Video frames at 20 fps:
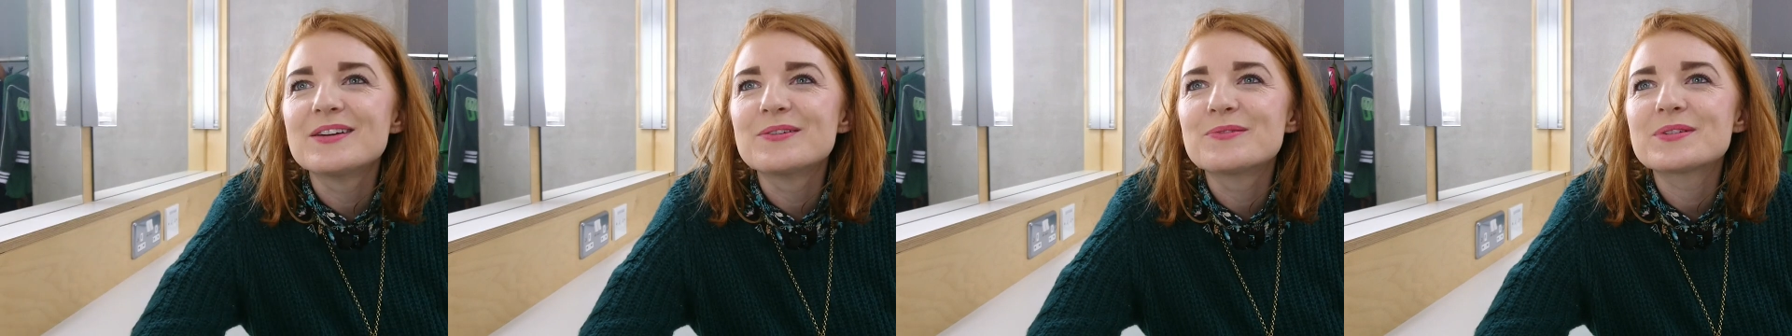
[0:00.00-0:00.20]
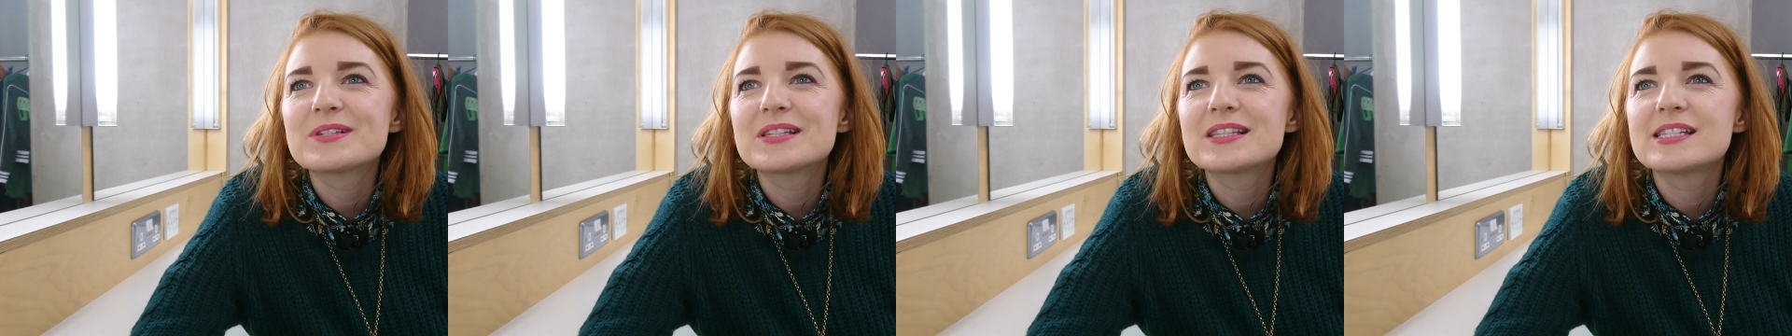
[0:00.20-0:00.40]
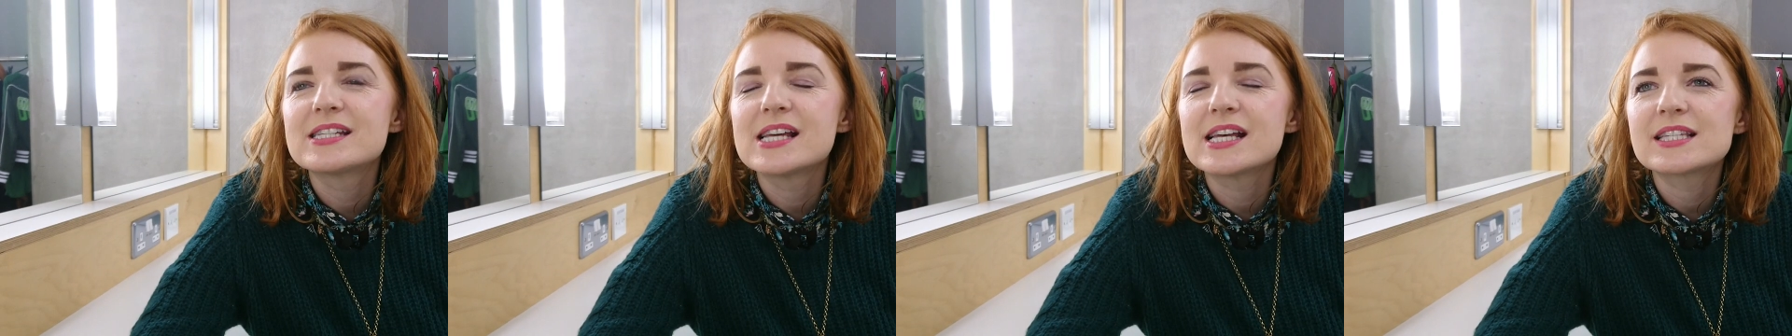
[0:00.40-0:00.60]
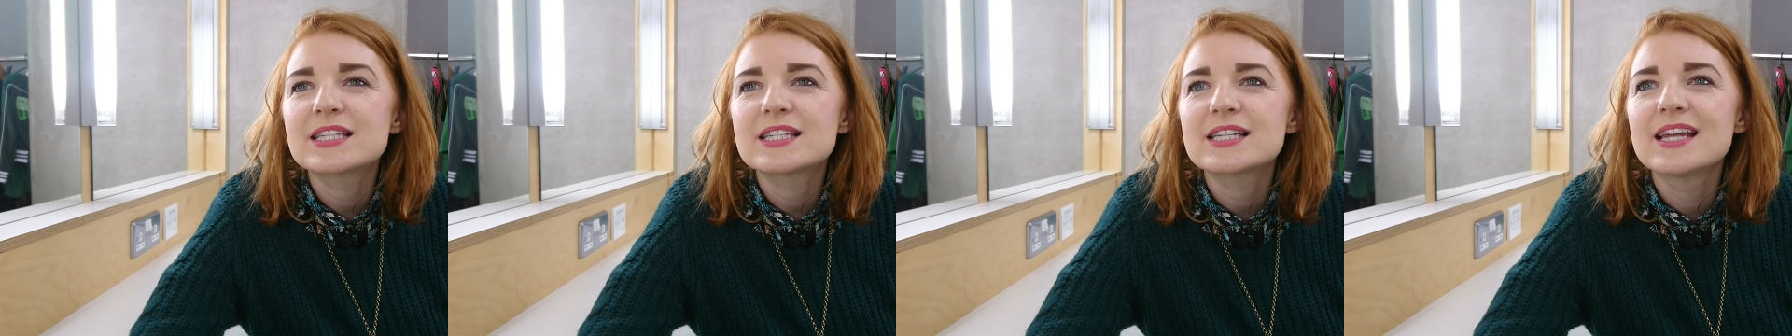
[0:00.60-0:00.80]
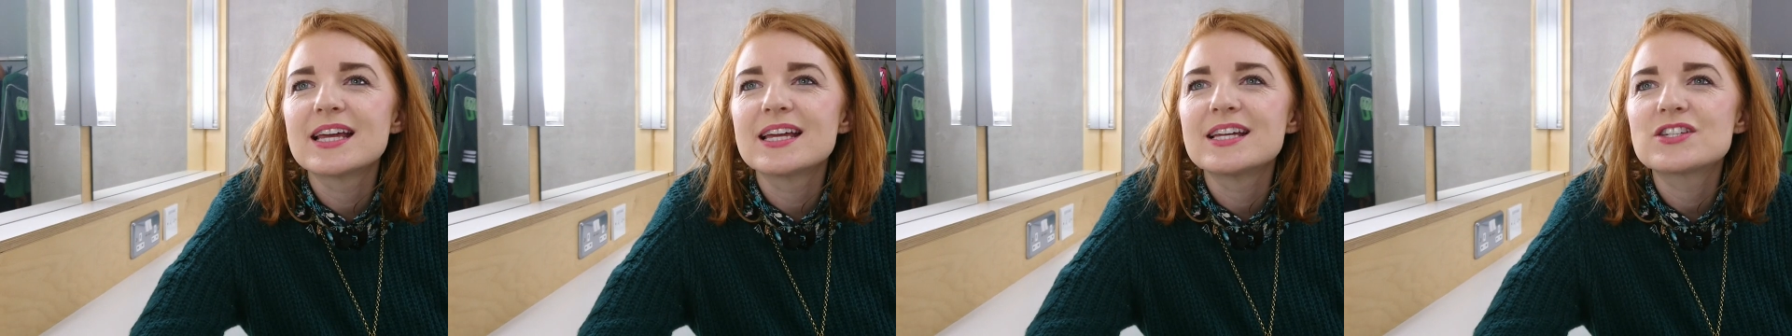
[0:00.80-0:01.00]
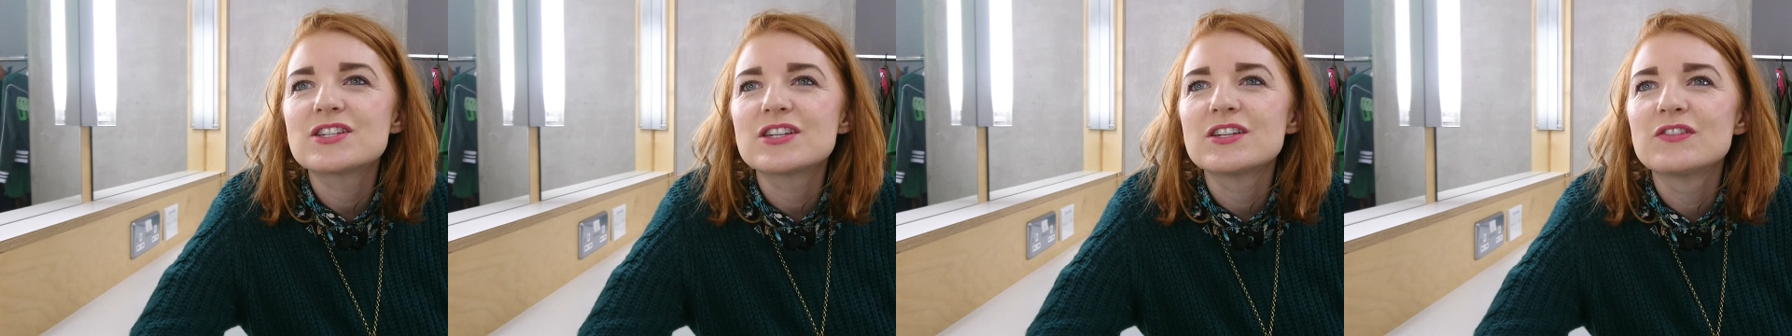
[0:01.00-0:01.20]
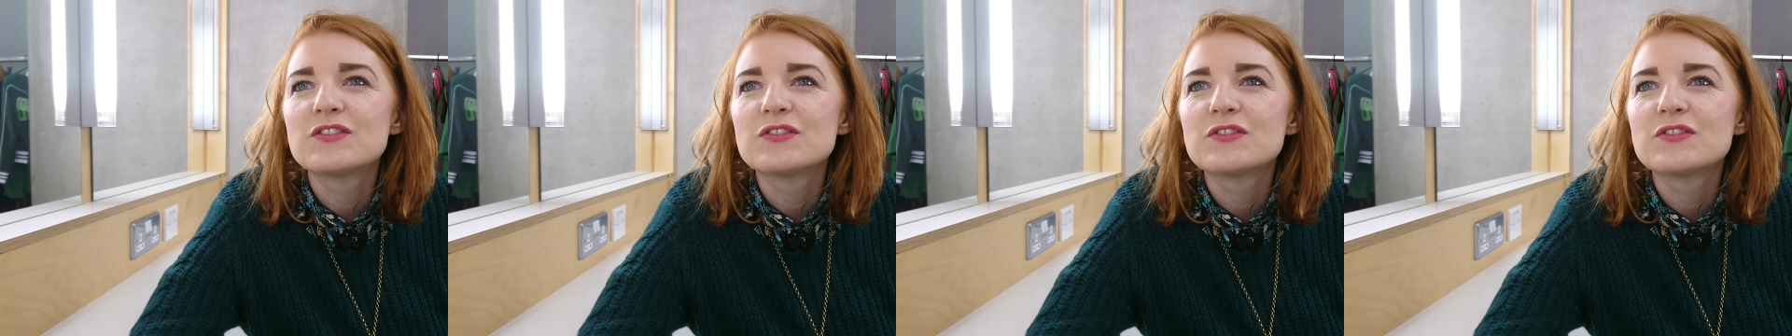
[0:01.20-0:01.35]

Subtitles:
was the destination